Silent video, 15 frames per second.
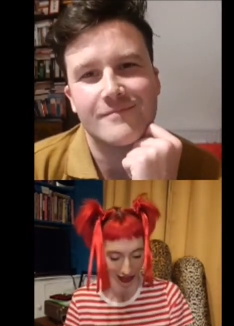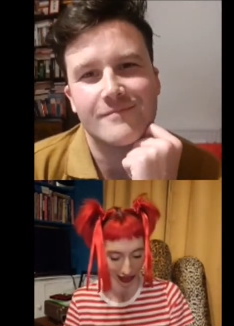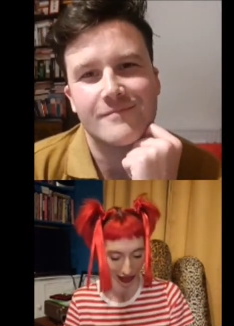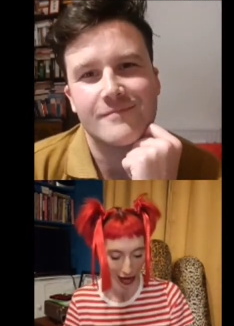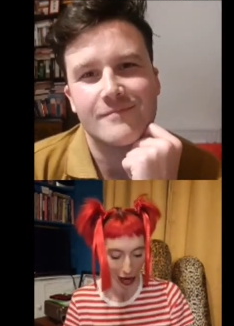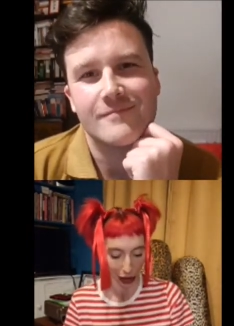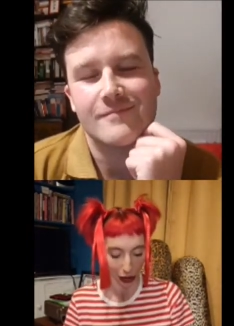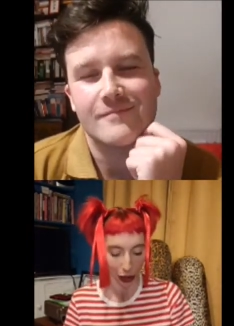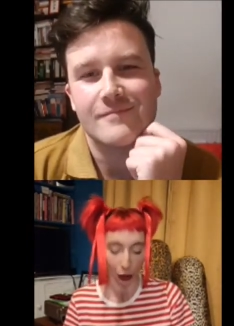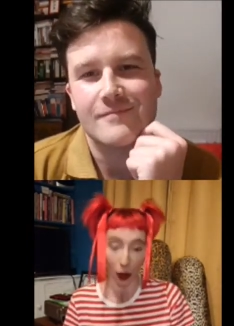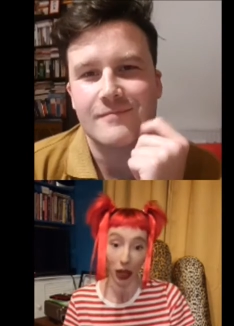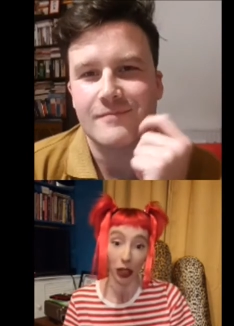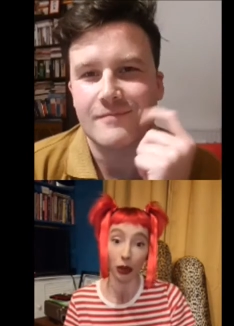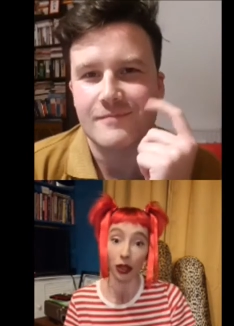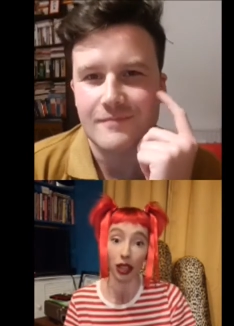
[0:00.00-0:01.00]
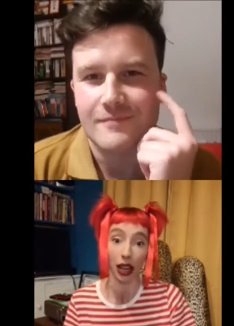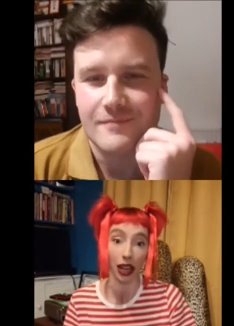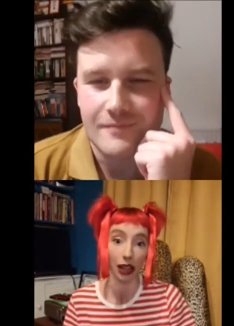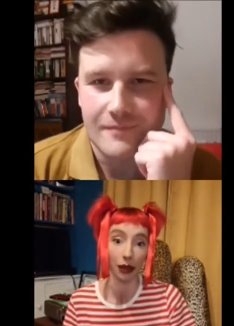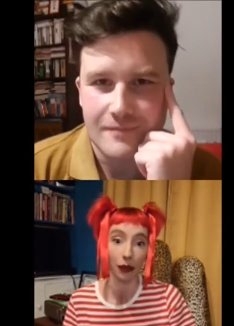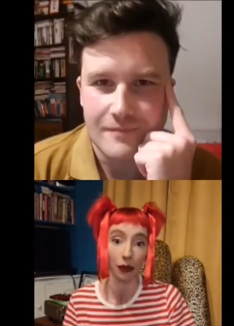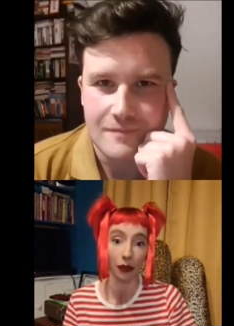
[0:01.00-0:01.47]
Speaker 1: So when you sing,
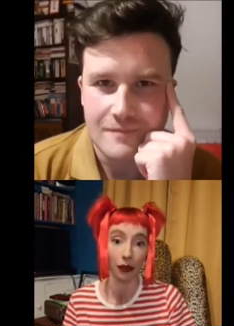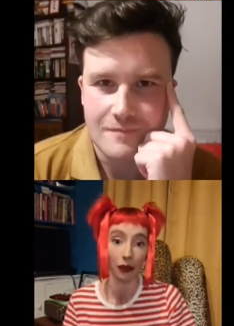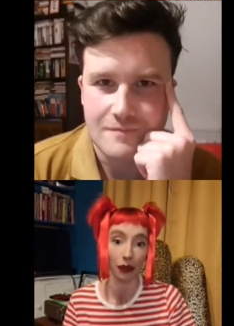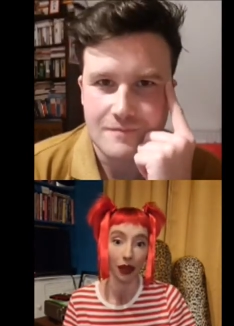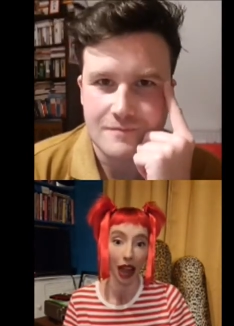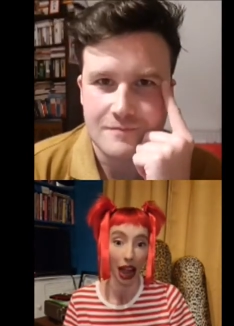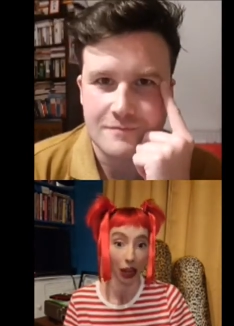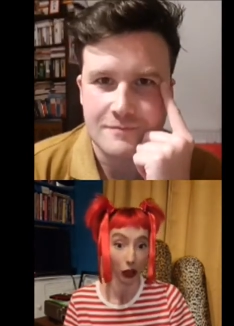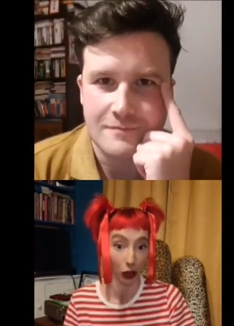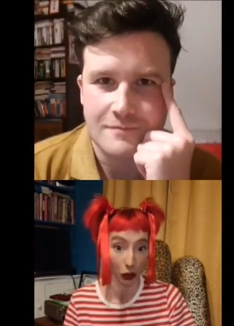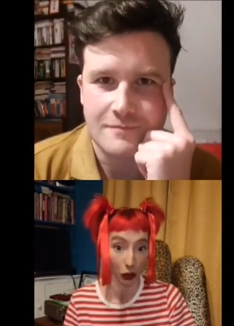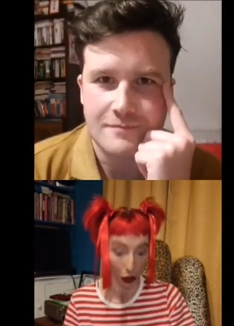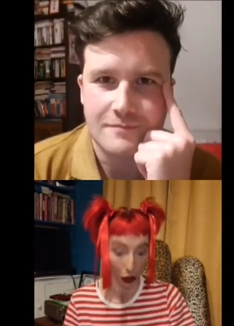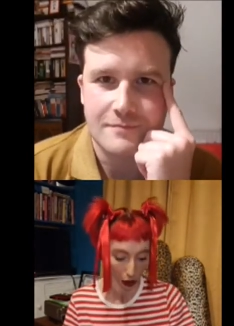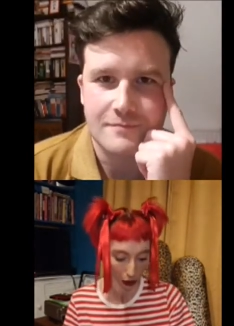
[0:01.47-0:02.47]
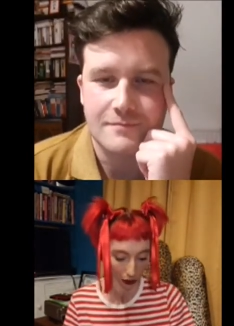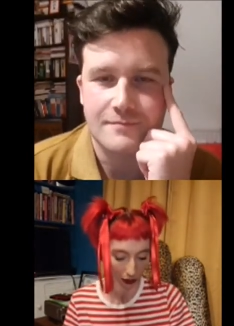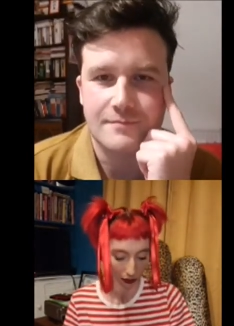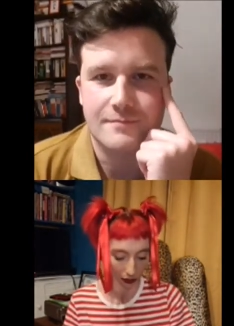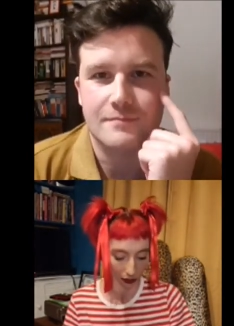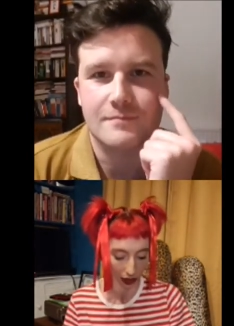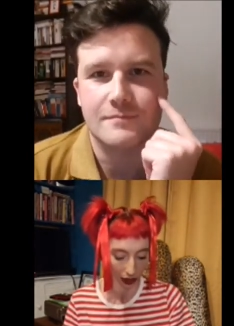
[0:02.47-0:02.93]
and you do,
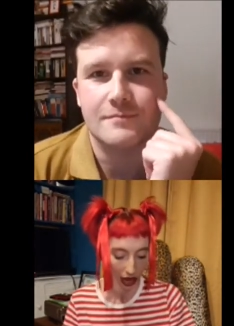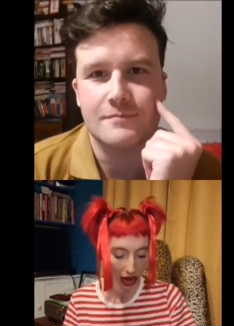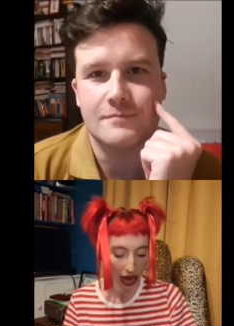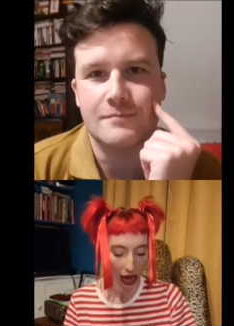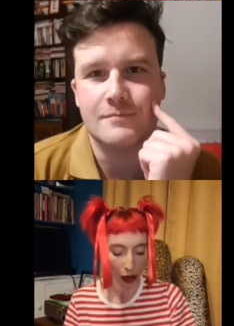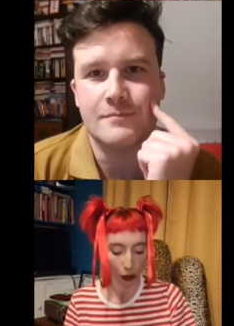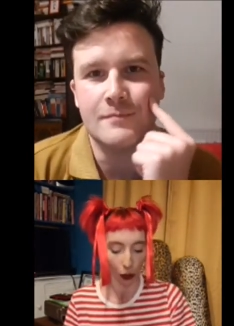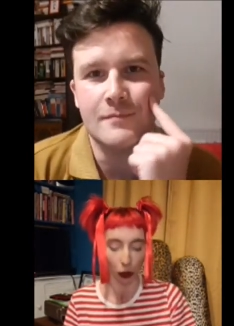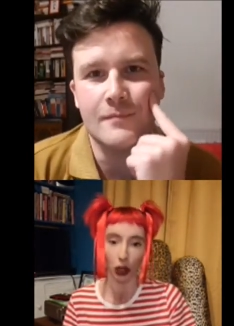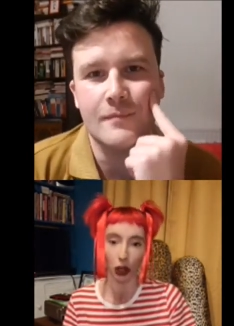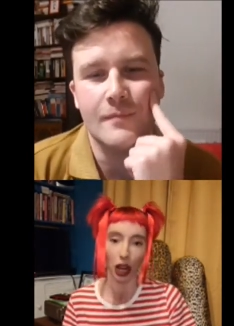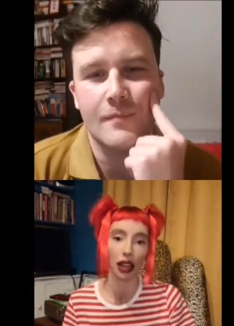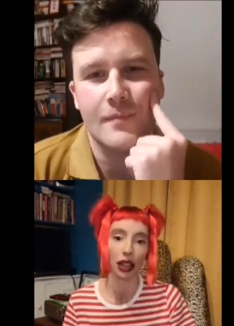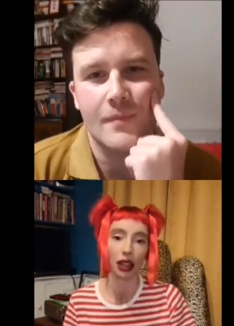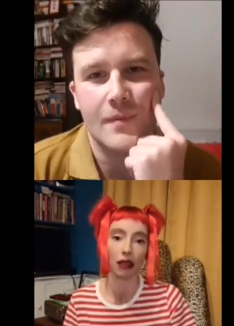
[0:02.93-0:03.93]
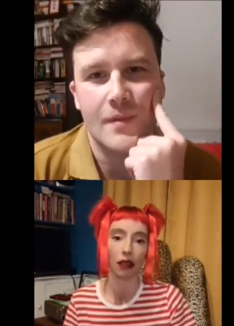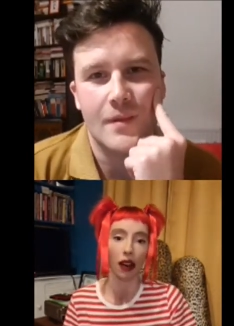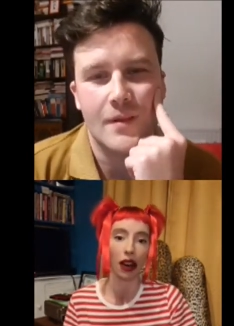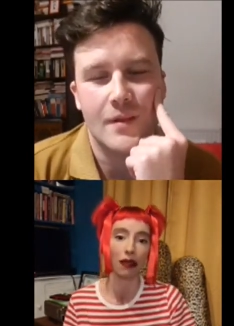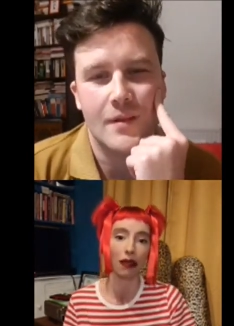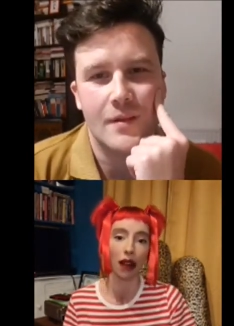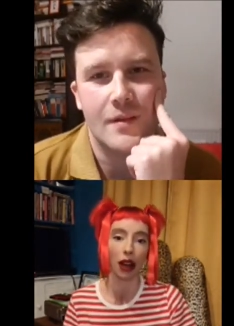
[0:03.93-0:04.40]
it will shake the very
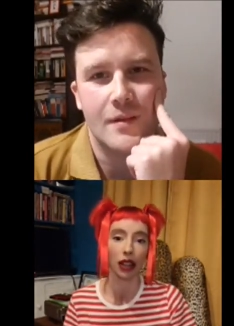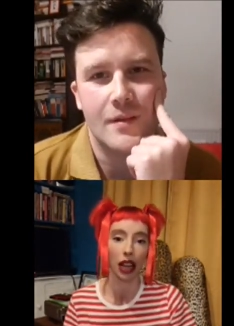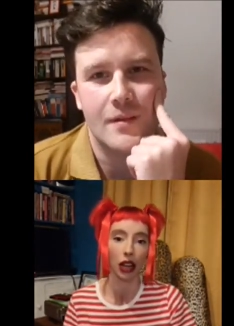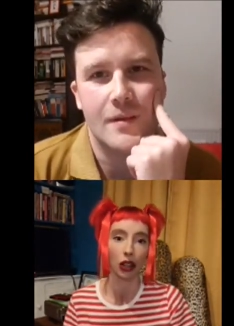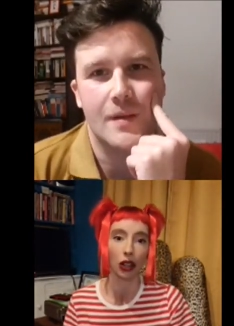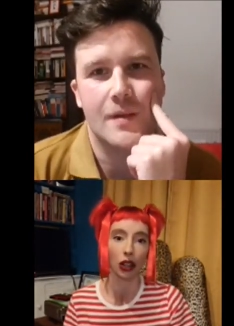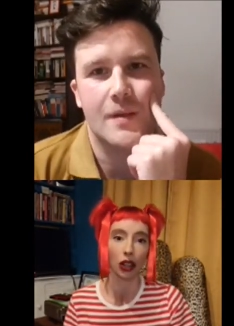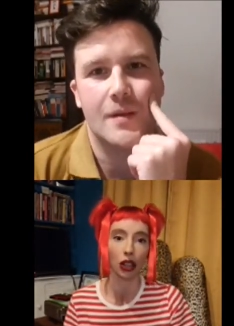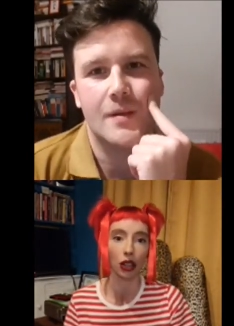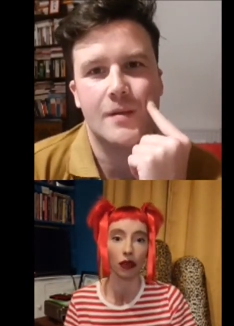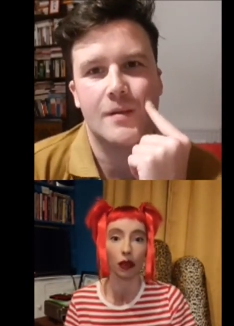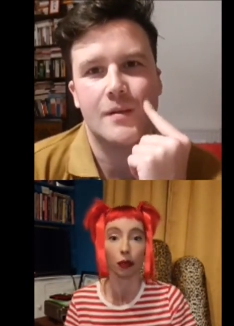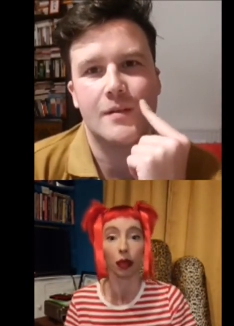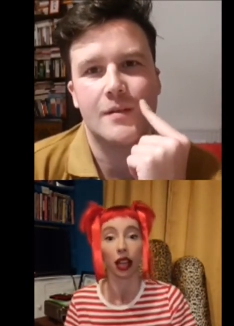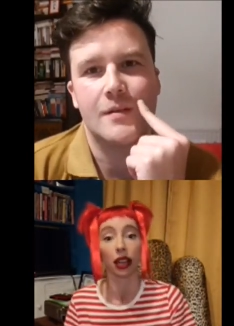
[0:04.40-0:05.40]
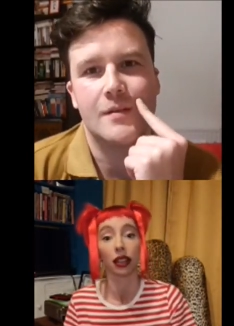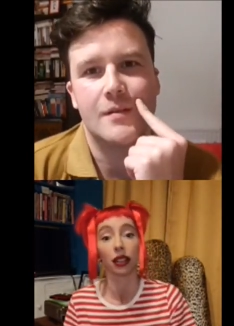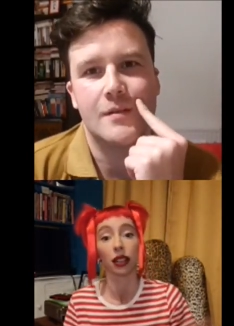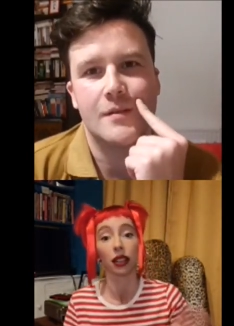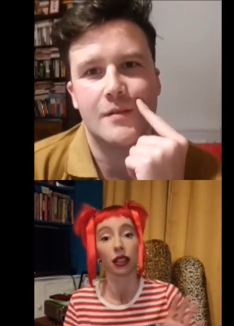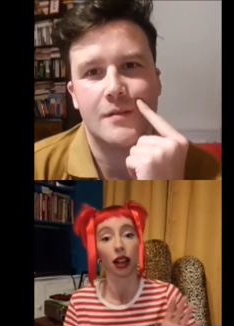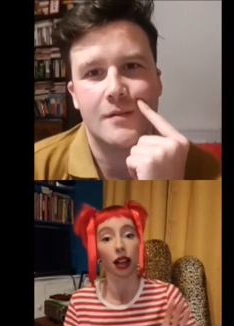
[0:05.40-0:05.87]
foundations of the places
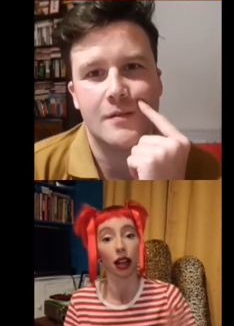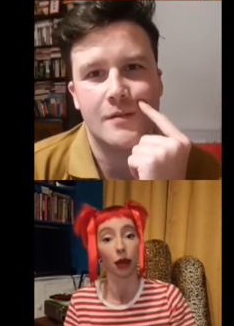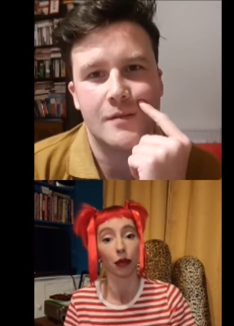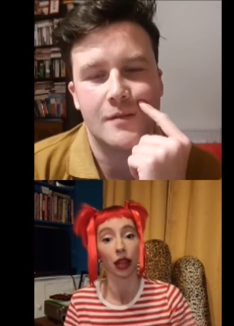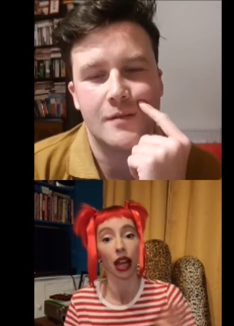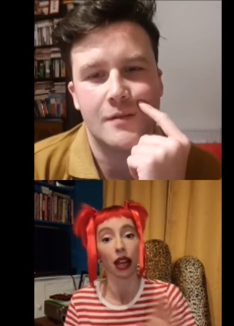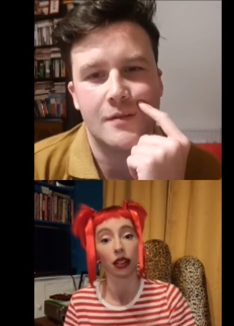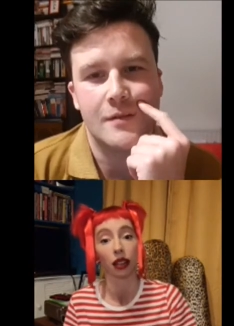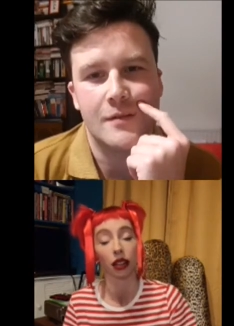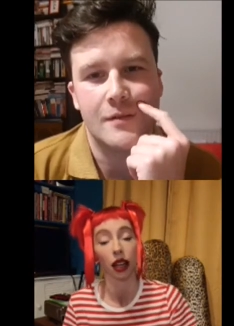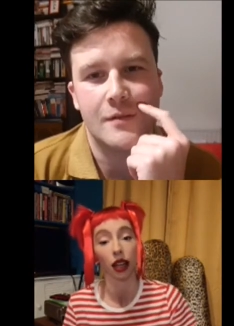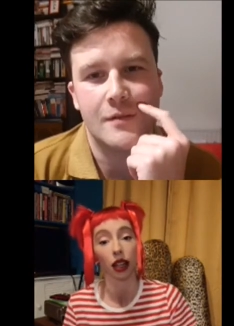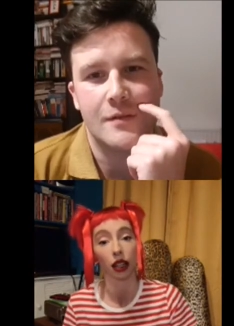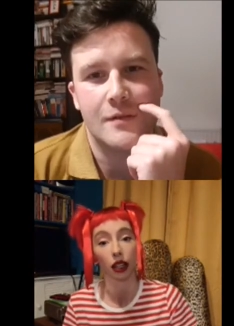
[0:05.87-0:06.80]
I am yet to take you.